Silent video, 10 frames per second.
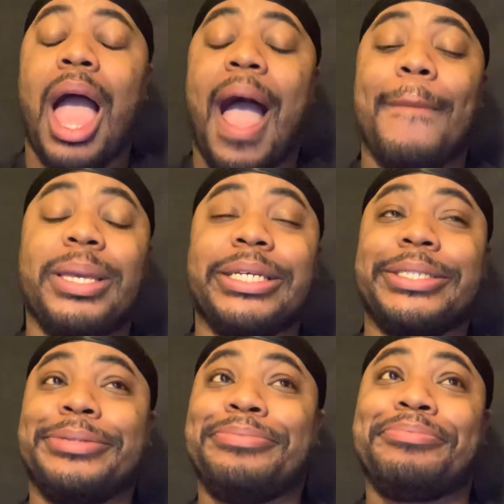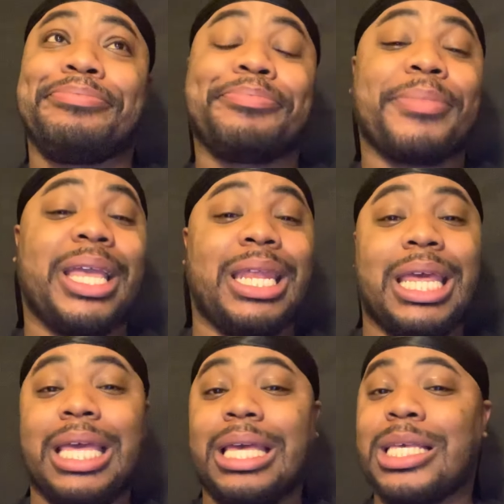I mean,
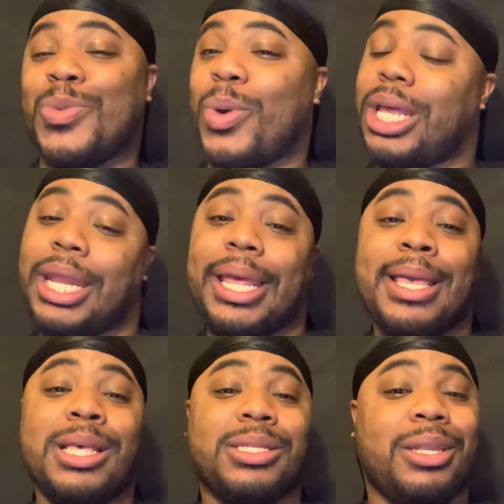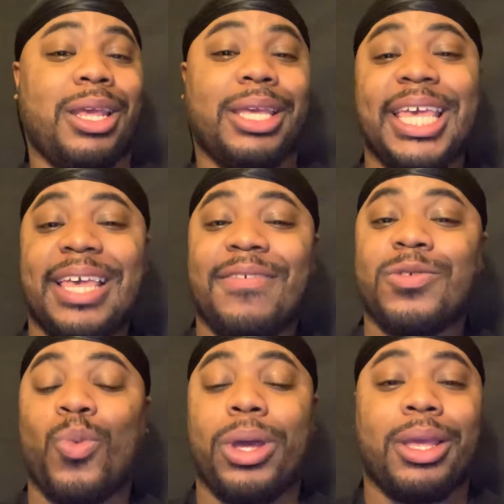it is what it is, and it
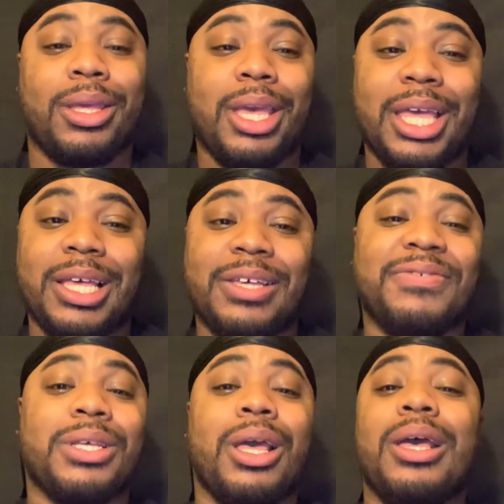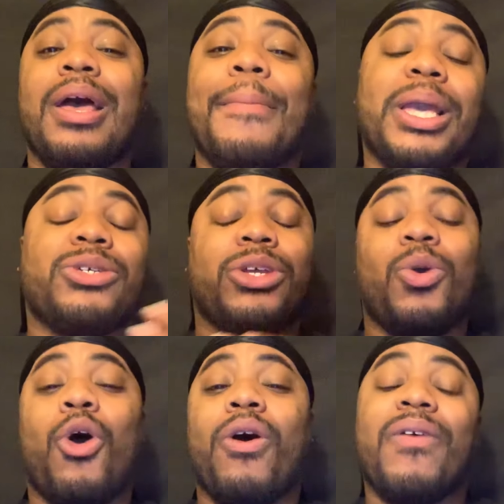gives what it gives. Make sure
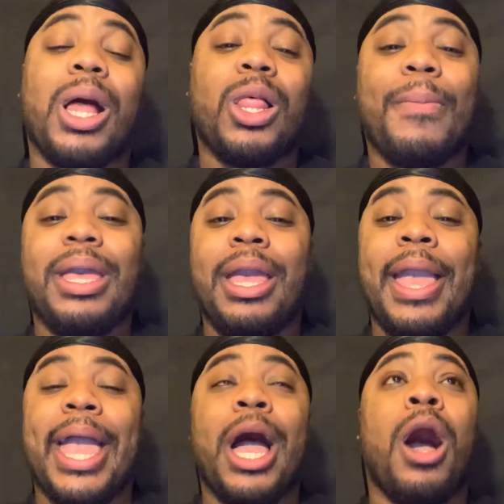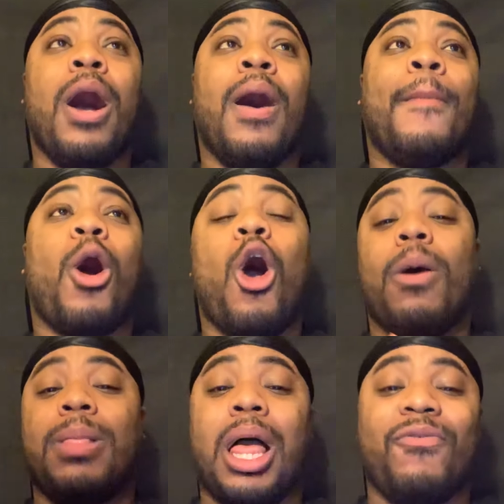you all follow me.
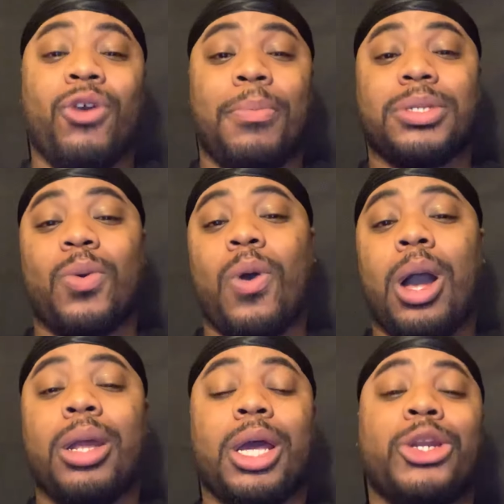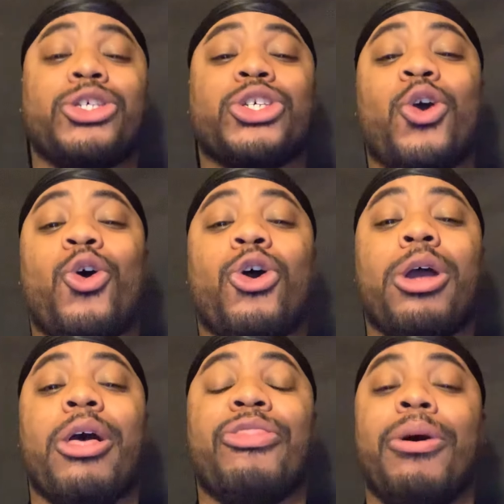All platforms,
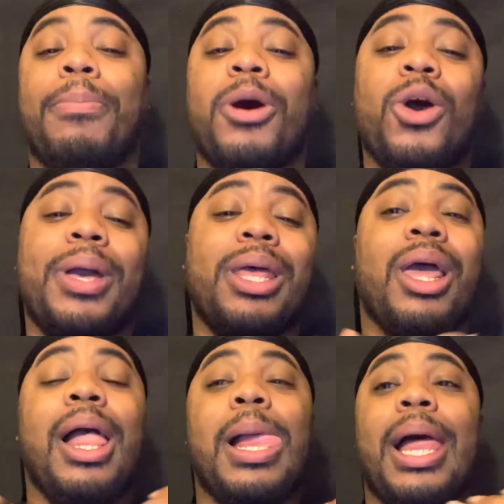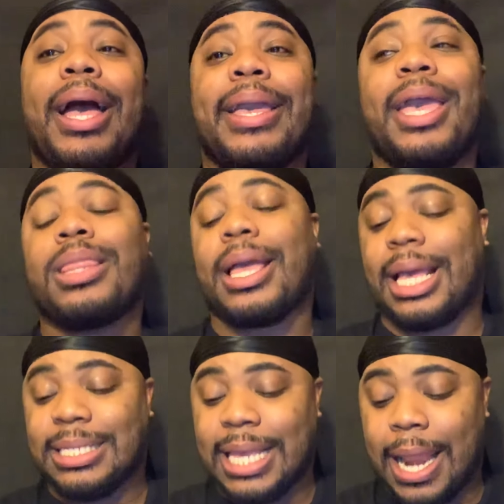Quan_the_poet. Again, like
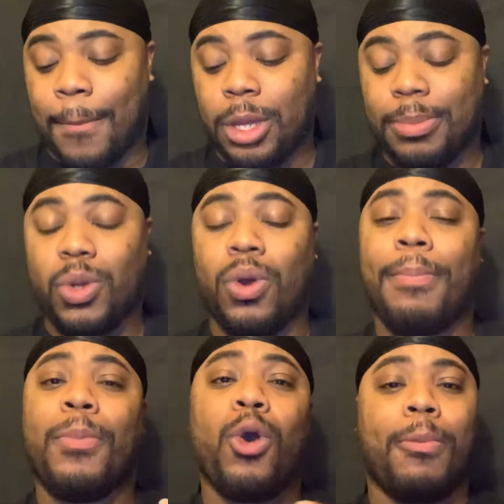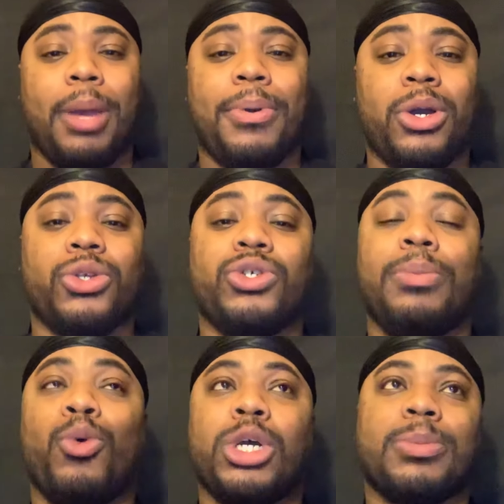I said, I'm going to be doing more of my poetry,
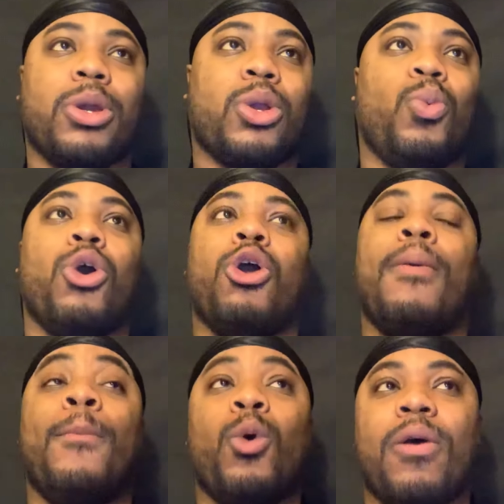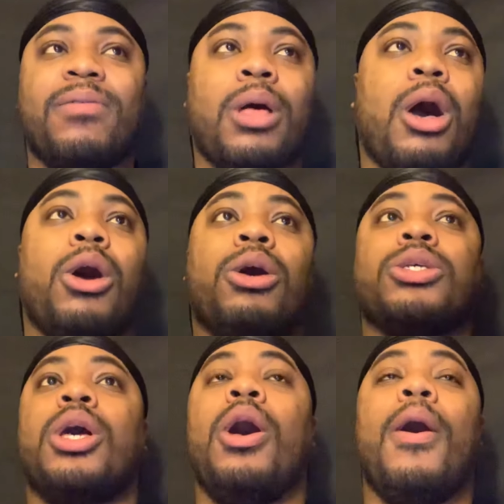more spoken word, more
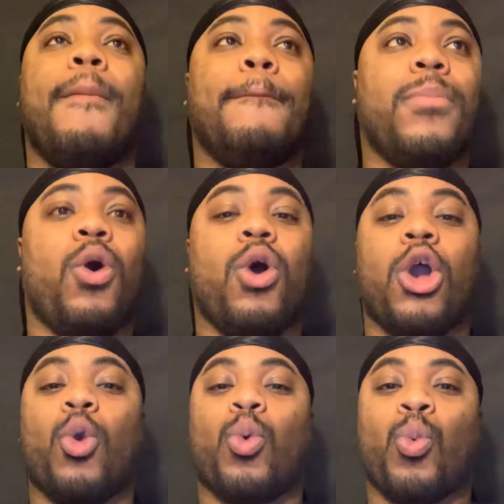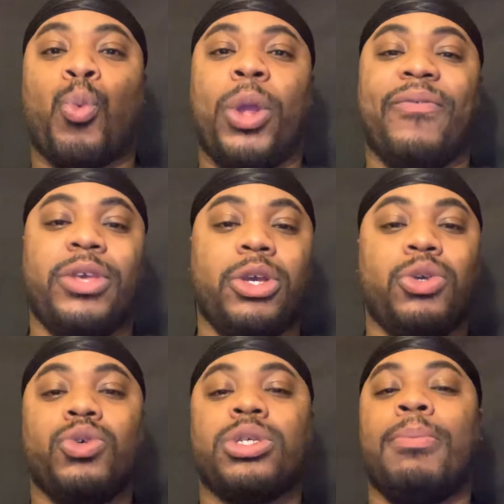vlogs, more
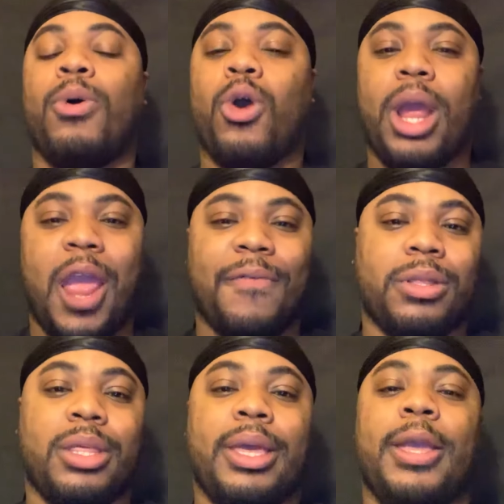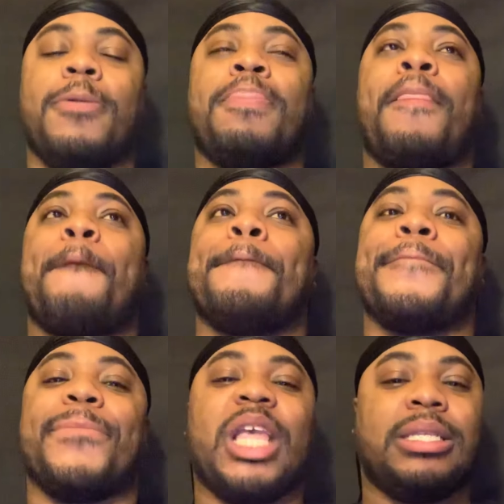reviews, more everything.
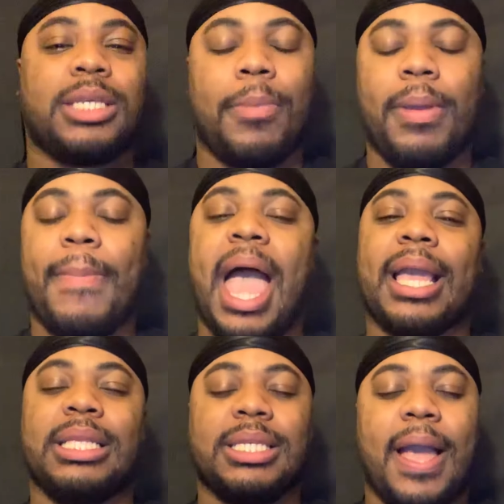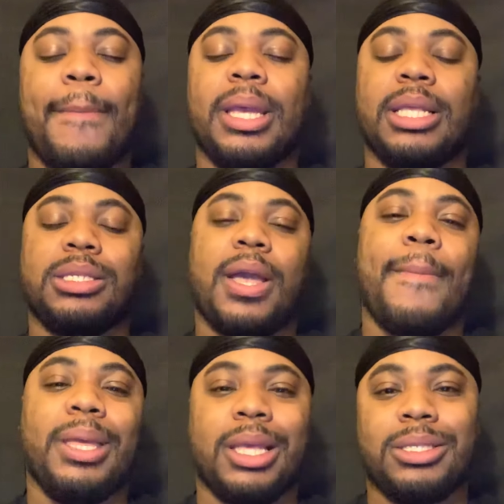It's coming back. It's coming. It's
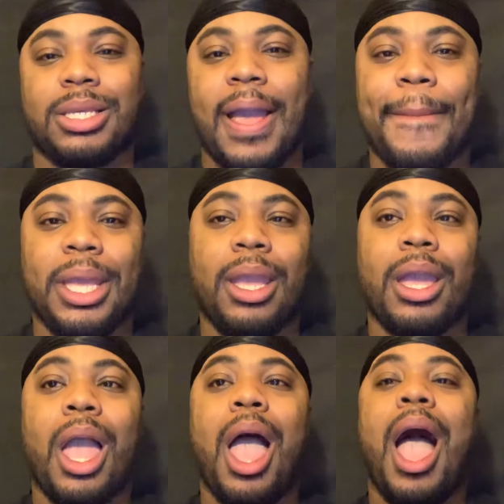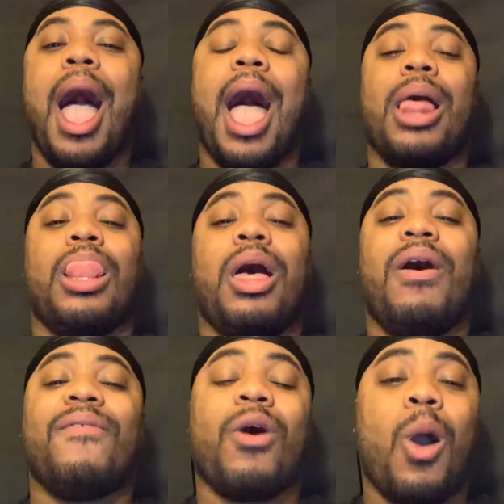coming. It's coming. I
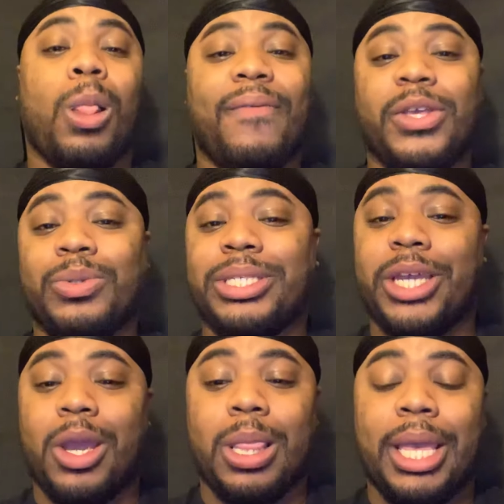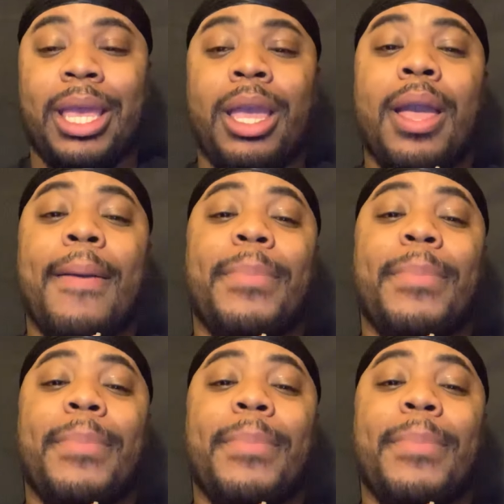love all of you dearly.